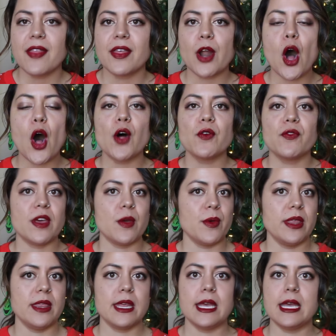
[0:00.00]
that all fit
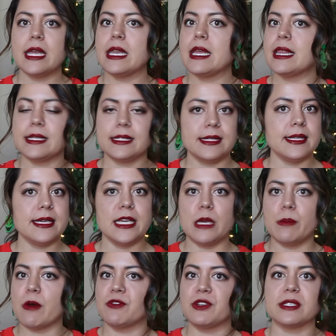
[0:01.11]
within this
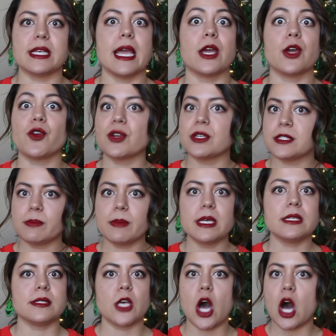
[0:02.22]
theme of just like
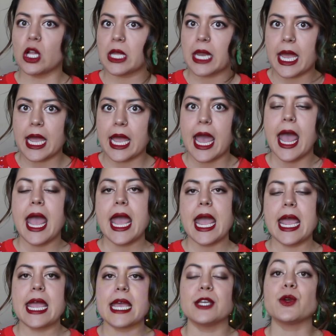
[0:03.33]
Christmas, holiday,
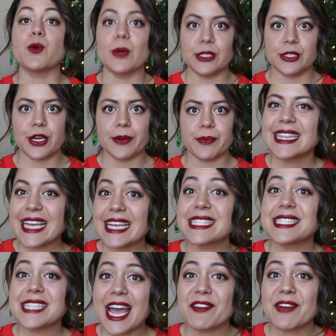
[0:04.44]
and winter. Let's
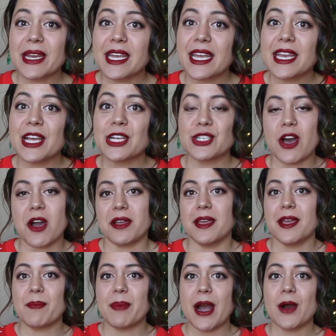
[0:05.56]
dive right in talking
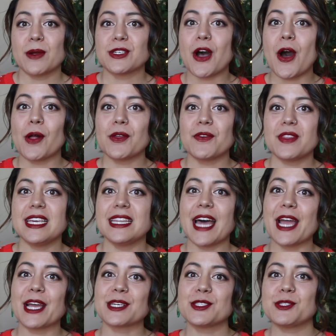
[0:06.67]
about all of the
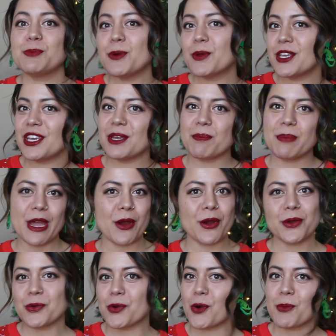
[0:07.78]
like spooky,
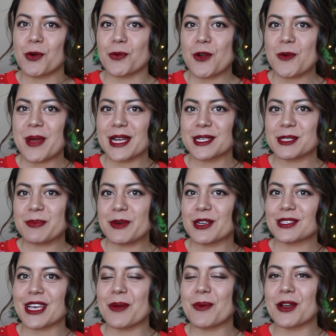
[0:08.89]
paranormal romance
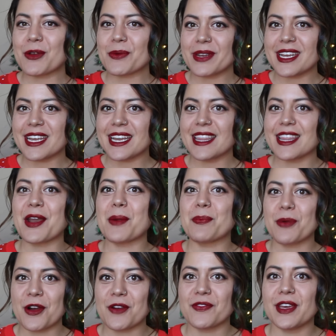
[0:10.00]
books I wanna read that are
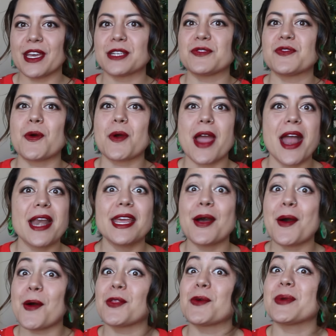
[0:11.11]
perfect for any
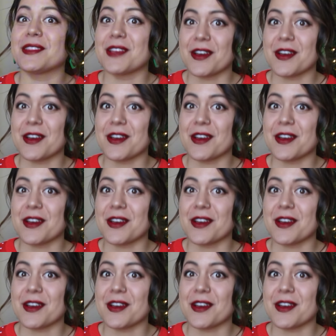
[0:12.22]
Halloween